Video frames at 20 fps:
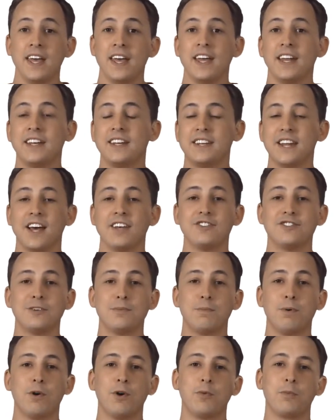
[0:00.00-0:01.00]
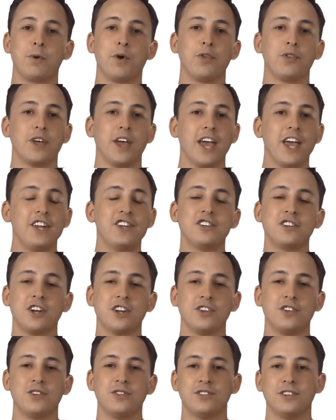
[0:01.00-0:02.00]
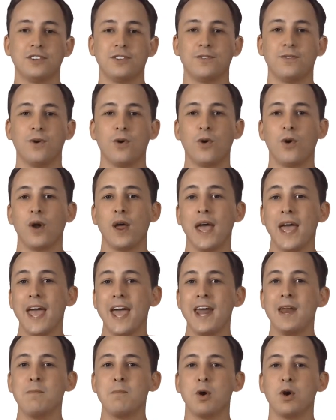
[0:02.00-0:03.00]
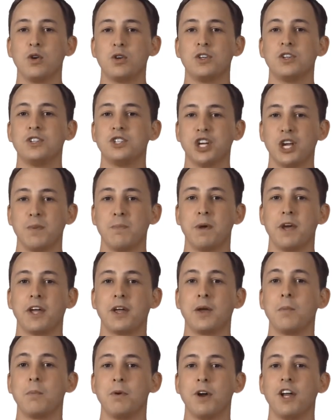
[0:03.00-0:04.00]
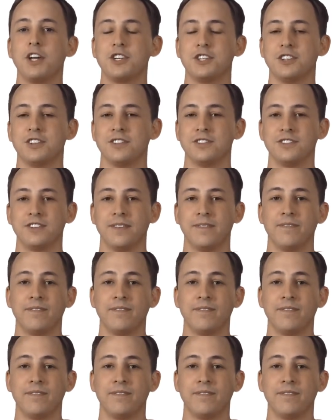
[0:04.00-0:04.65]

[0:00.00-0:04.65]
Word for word: It does support both H.264 and Motion JPEG compressions.